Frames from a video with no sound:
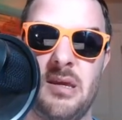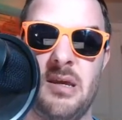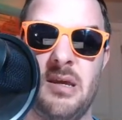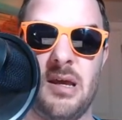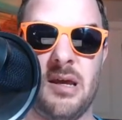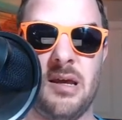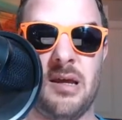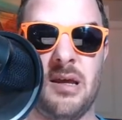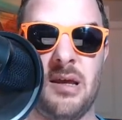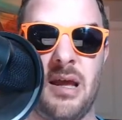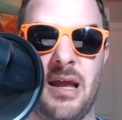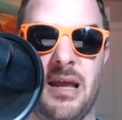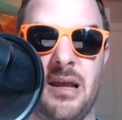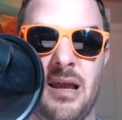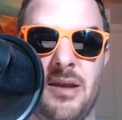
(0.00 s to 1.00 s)

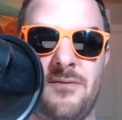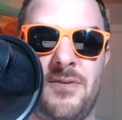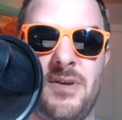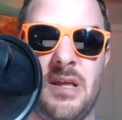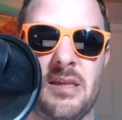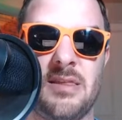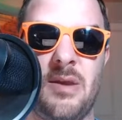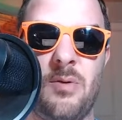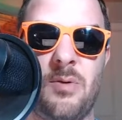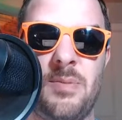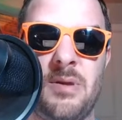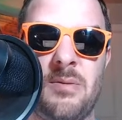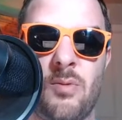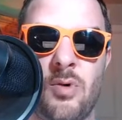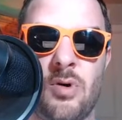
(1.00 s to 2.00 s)
I feel like they would
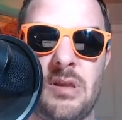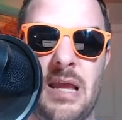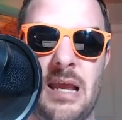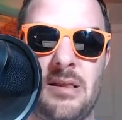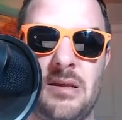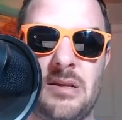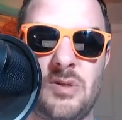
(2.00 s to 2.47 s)
be more likely